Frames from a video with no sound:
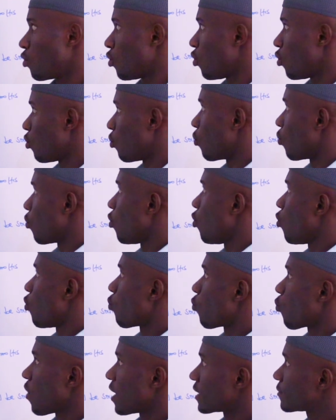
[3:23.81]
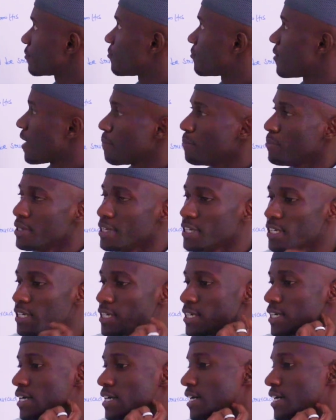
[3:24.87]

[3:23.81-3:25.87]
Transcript: Or what farming